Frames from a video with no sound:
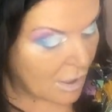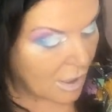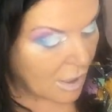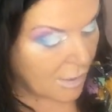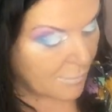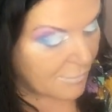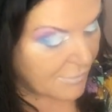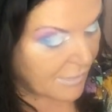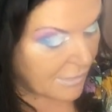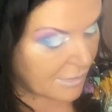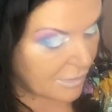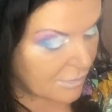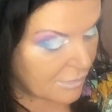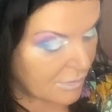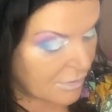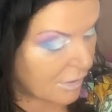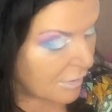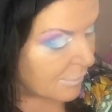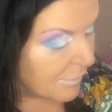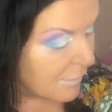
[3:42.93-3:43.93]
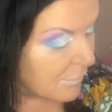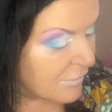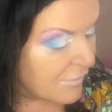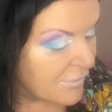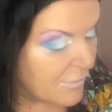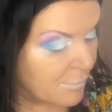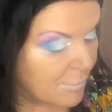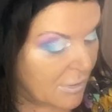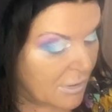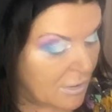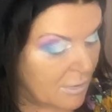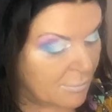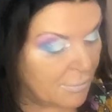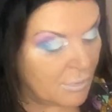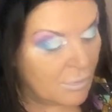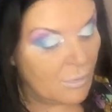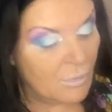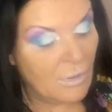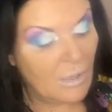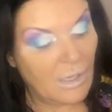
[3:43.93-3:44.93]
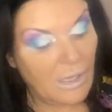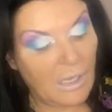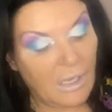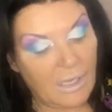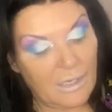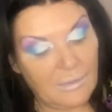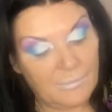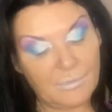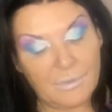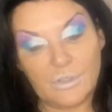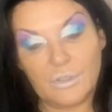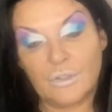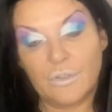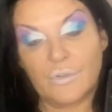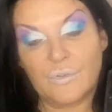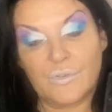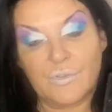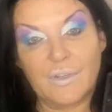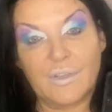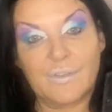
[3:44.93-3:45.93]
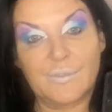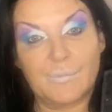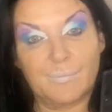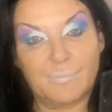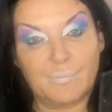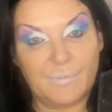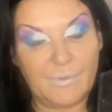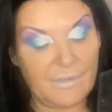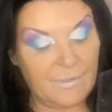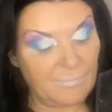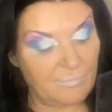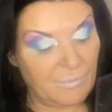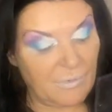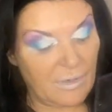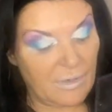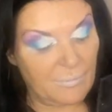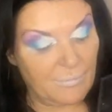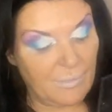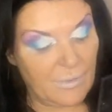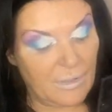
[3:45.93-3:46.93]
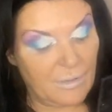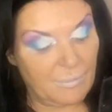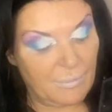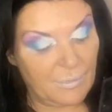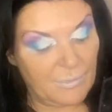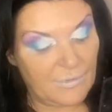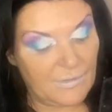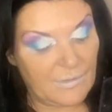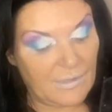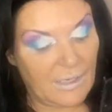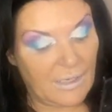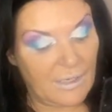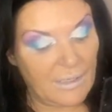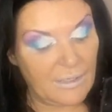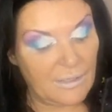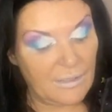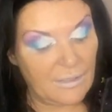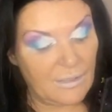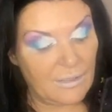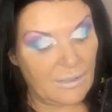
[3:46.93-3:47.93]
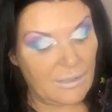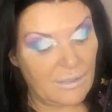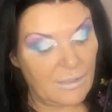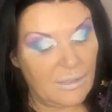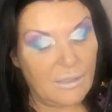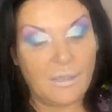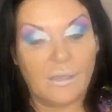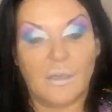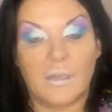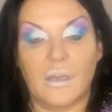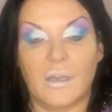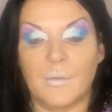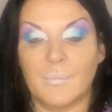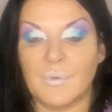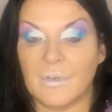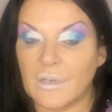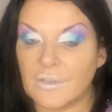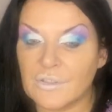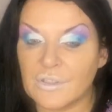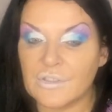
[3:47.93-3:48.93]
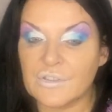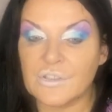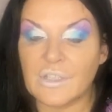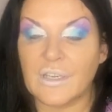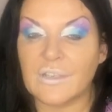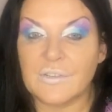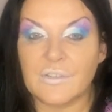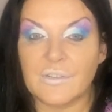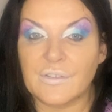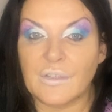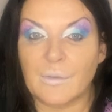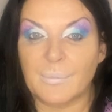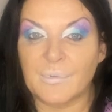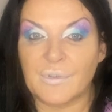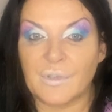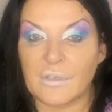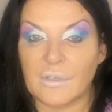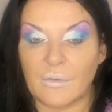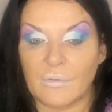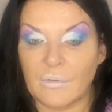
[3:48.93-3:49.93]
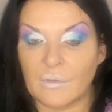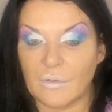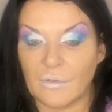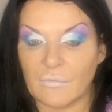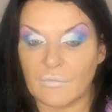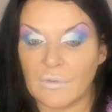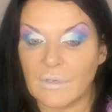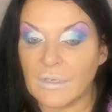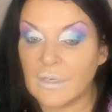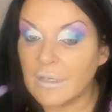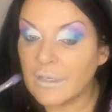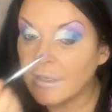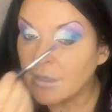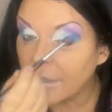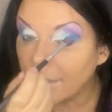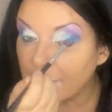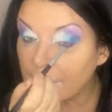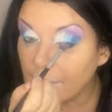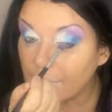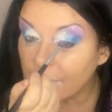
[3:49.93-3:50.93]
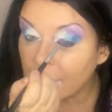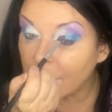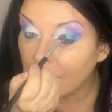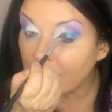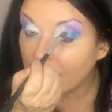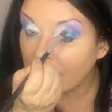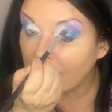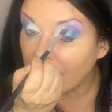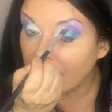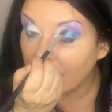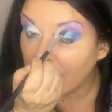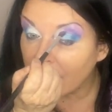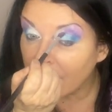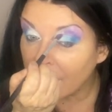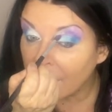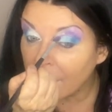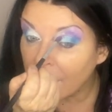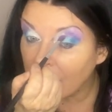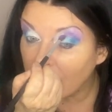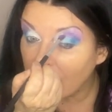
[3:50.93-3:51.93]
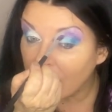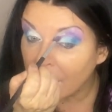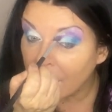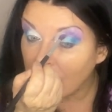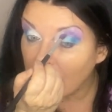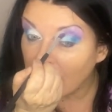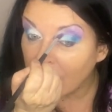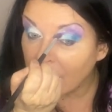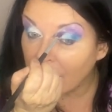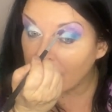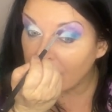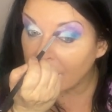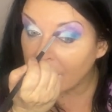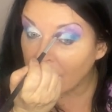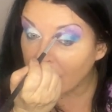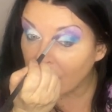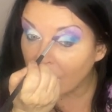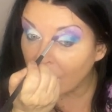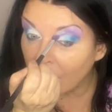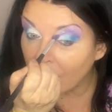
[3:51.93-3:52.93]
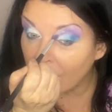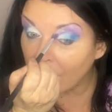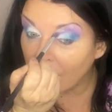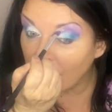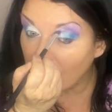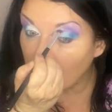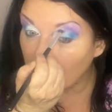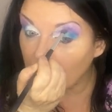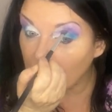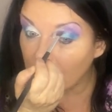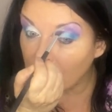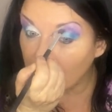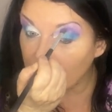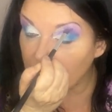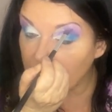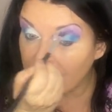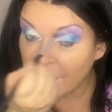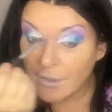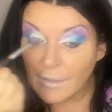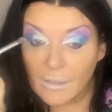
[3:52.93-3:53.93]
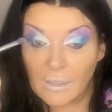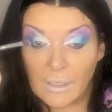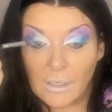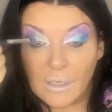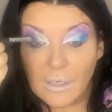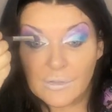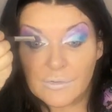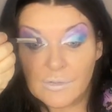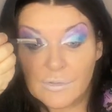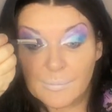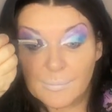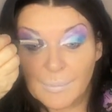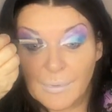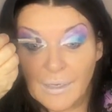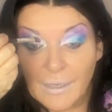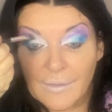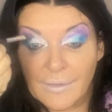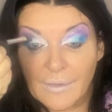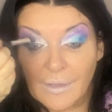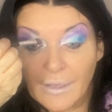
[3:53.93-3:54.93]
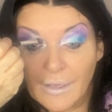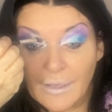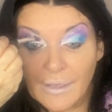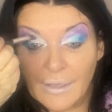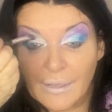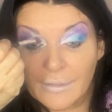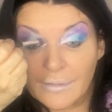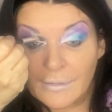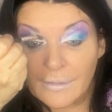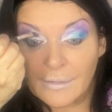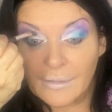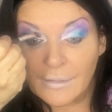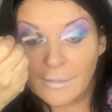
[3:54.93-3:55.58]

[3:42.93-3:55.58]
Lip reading: I'm then going to go back with the purple, and I'm going to use this bright purple today. I mean, I just change this up as I go along really, and I'm going to put that in the corner, move it down, and just blend that in.